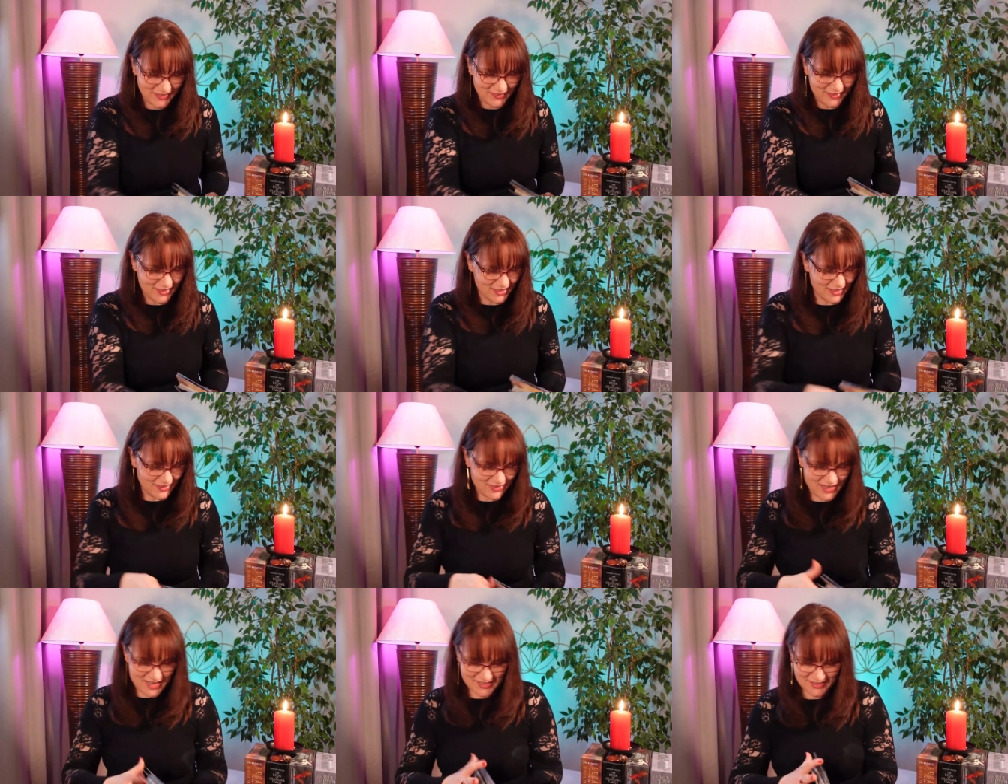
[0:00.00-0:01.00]
Are they
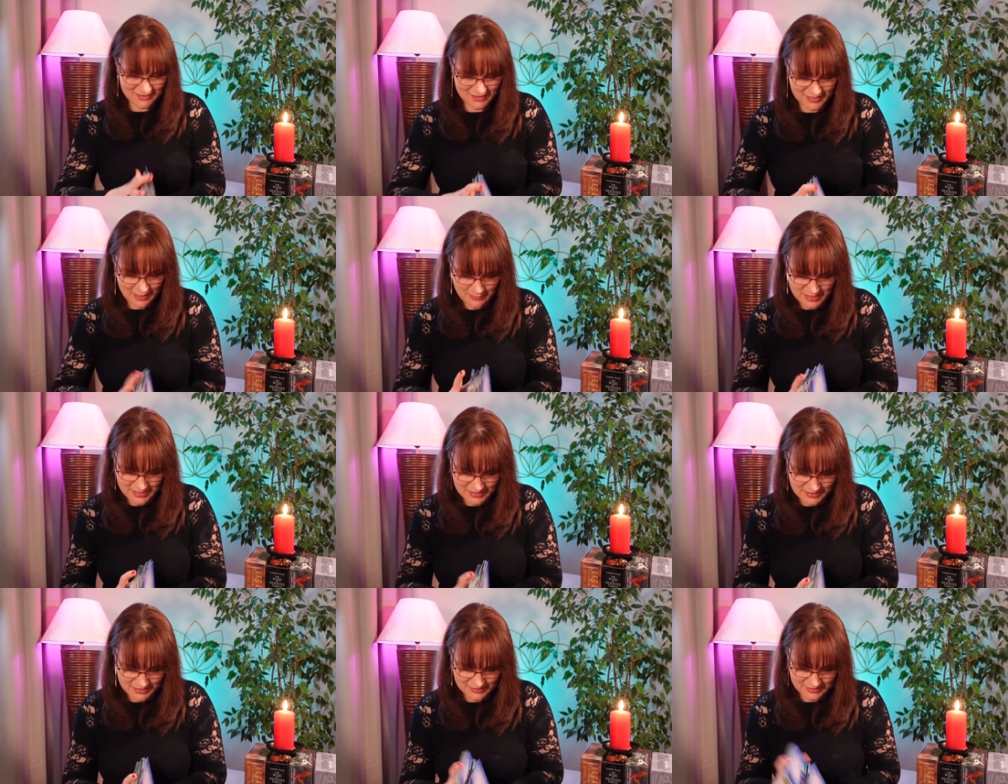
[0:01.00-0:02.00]
crazy? What's happening,
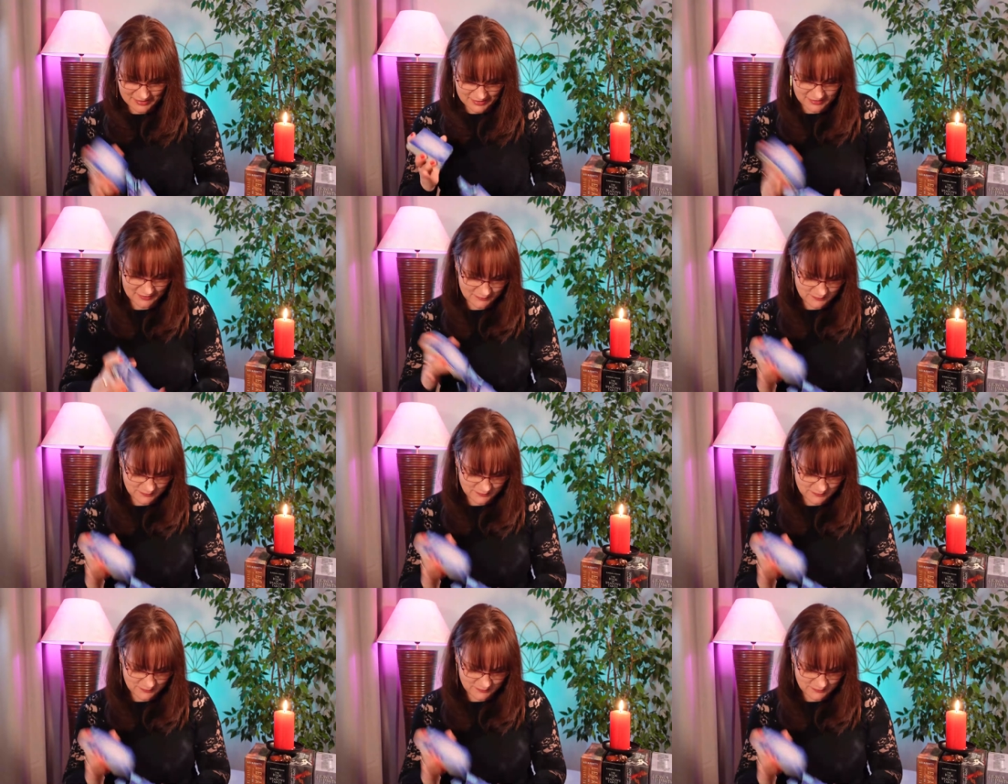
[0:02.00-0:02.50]
Cancer?